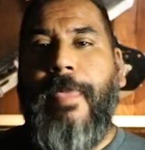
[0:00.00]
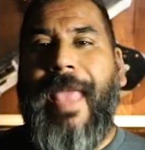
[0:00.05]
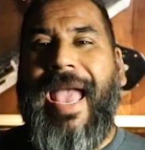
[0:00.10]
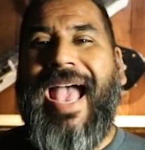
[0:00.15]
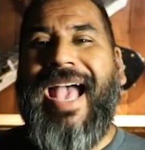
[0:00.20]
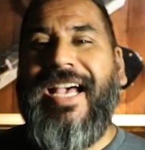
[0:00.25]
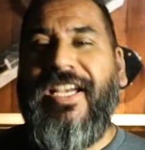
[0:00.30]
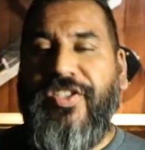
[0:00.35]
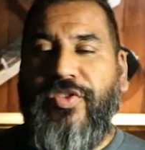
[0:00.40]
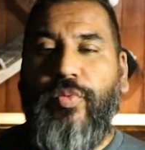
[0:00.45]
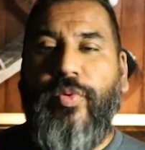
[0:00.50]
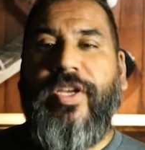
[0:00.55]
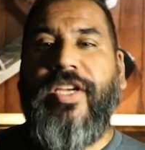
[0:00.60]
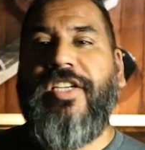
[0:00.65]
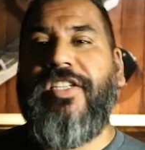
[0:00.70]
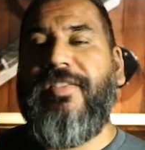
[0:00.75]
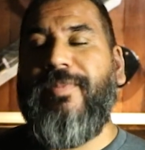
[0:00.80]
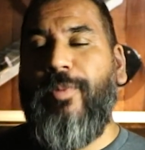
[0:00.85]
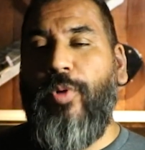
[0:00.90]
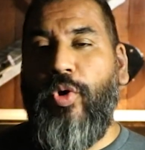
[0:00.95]
As we
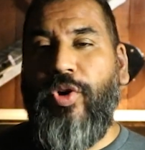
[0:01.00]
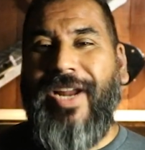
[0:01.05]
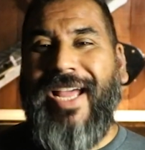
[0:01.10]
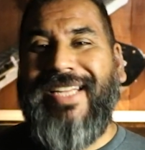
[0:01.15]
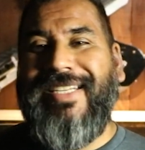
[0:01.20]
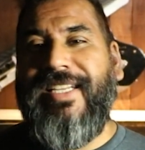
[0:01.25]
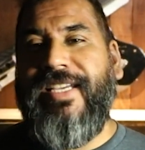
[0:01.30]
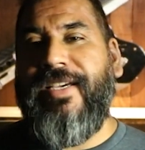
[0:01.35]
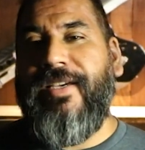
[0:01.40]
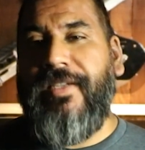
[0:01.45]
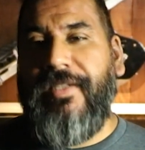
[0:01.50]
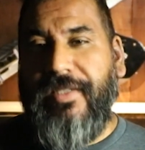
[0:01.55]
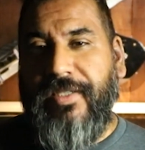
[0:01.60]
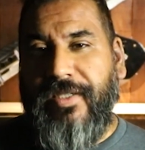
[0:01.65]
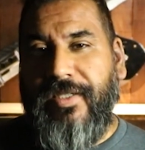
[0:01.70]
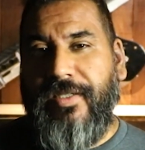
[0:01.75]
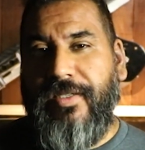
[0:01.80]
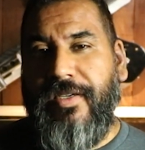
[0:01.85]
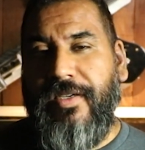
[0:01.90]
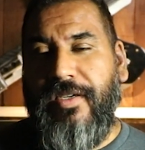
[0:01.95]
explored
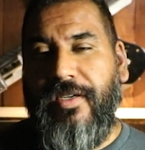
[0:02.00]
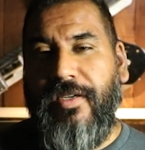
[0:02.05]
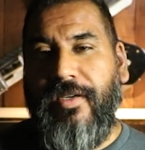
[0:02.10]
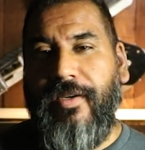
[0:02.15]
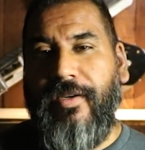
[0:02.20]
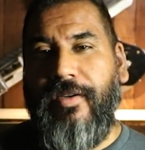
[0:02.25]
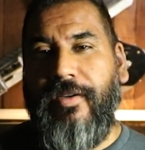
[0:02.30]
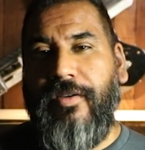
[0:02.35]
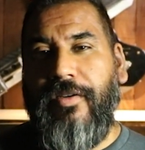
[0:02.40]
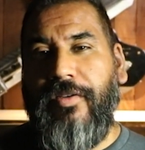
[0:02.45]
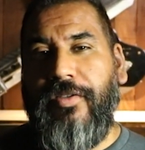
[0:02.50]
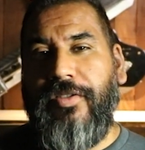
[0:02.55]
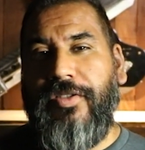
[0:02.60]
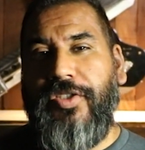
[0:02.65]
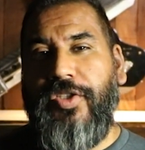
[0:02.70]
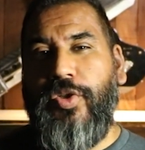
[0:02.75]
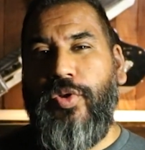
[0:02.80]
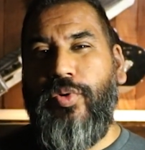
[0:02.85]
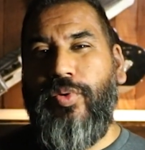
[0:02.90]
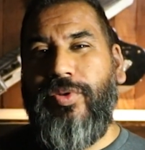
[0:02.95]
ideas
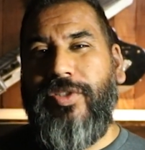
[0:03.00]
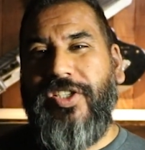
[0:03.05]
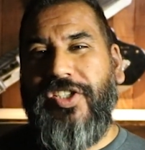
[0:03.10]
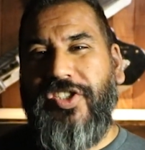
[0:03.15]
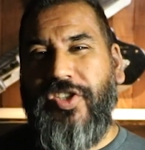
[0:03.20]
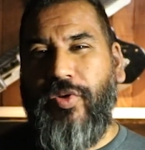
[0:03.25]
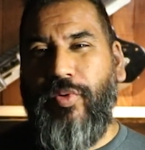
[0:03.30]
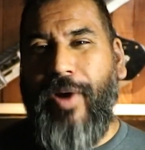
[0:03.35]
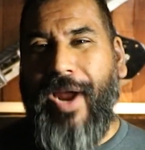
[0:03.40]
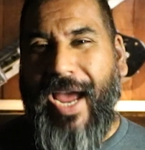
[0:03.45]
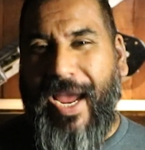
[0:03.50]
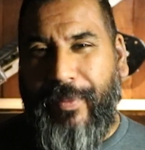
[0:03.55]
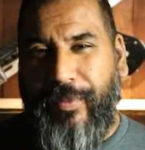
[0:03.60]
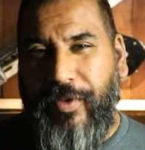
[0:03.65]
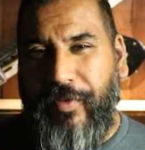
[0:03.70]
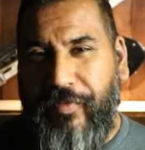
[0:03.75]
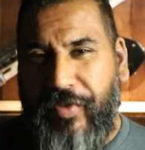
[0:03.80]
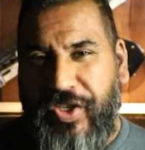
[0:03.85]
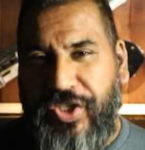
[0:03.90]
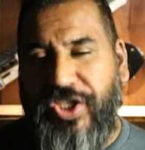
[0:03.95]
to describe
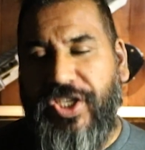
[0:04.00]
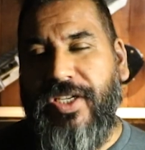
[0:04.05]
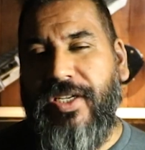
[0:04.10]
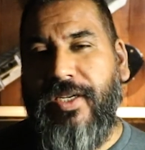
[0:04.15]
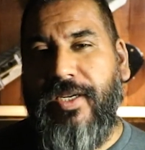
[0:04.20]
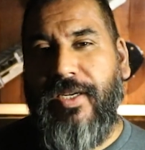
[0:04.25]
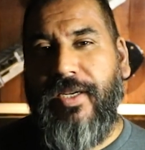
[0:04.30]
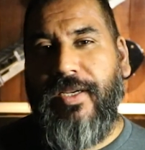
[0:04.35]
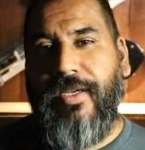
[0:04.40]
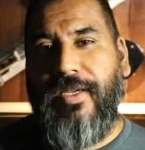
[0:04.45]
the vision,